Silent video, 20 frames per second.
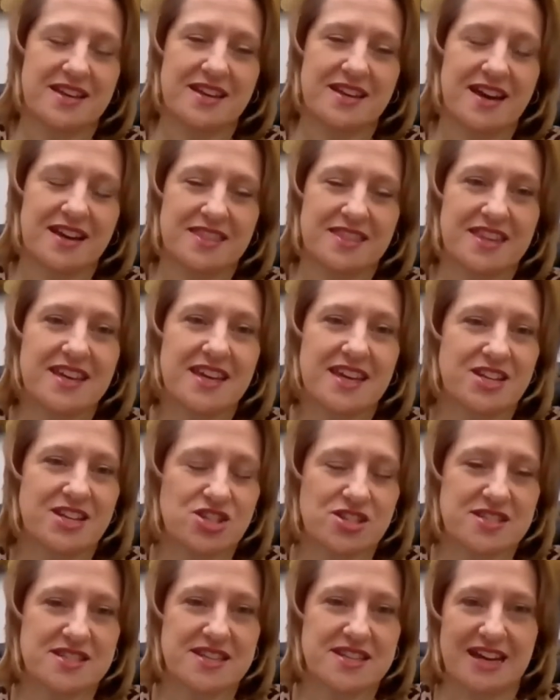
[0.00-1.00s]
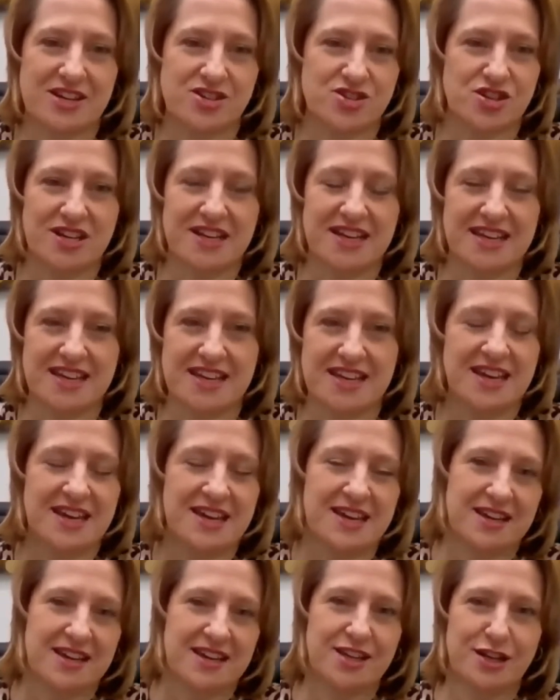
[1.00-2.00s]
I think he just naturally,
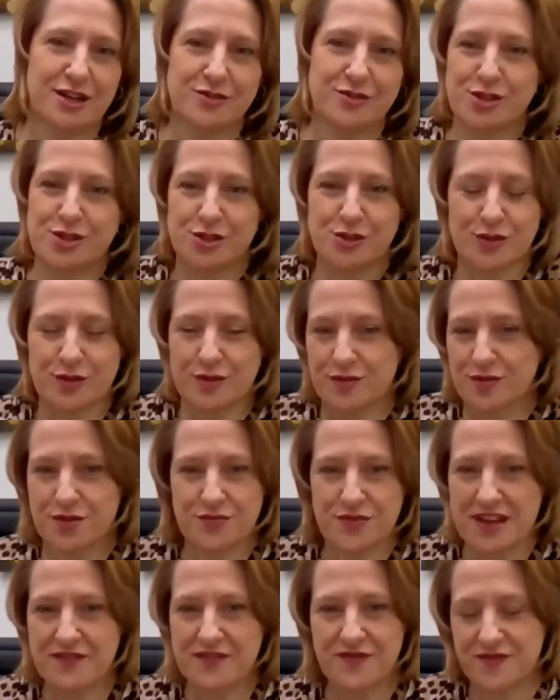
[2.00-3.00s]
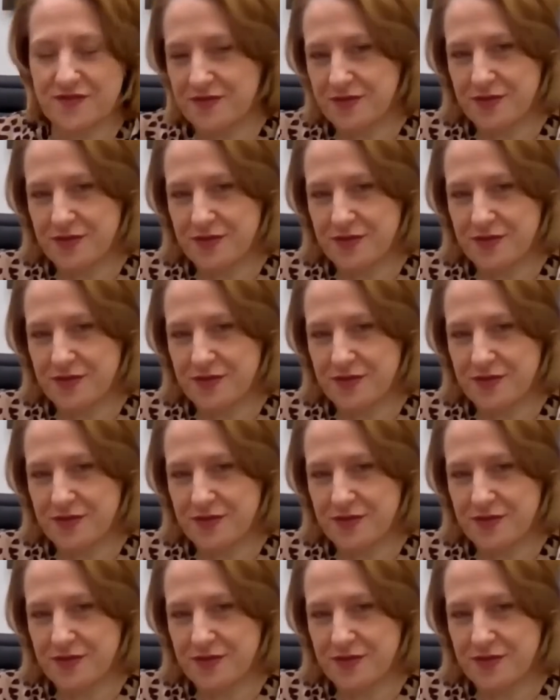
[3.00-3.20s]
took three